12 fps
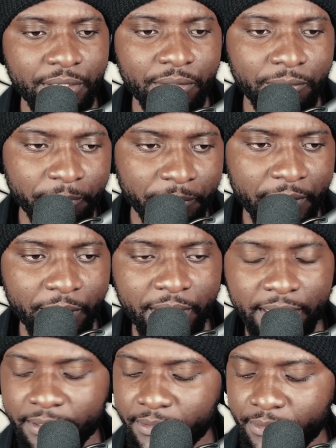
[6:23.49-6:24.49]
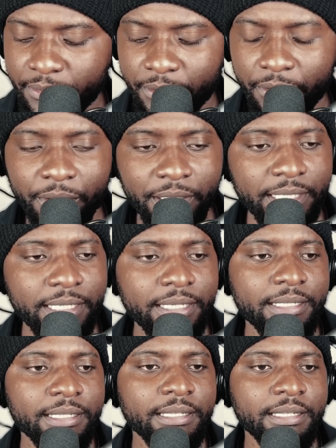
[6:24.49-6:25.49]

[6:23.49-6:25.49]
Oh, okay. So you're an idiot.